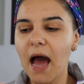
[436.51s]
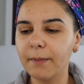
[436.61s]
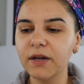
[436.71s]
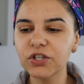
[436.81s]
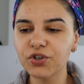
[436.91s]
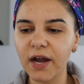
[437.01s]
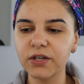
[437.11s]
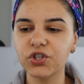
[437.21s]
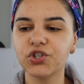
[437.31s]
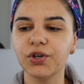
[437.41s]
I'm gonna try
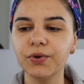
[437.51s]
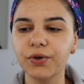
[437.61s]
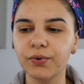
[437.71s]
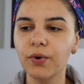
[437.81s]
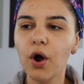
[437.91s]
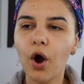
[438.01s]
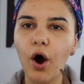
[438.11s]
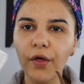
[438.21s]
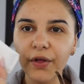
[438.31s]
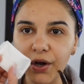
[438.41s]
and show you
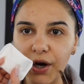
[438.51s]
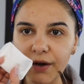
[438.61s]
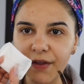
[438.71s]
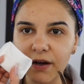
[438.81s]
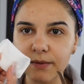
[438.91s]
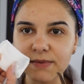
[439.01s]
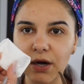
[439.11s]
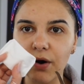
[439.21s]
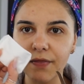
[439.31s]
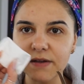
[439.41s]
all the gunk that comes
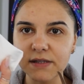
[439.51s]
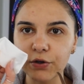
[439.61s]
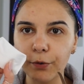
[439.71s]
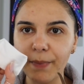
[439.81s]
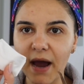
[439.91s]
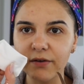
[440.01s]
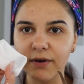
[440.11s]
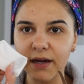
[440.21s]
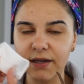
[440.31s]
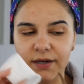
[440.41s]
out on this little pad
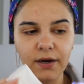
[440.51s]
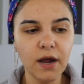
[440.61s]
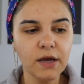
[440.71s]
right here.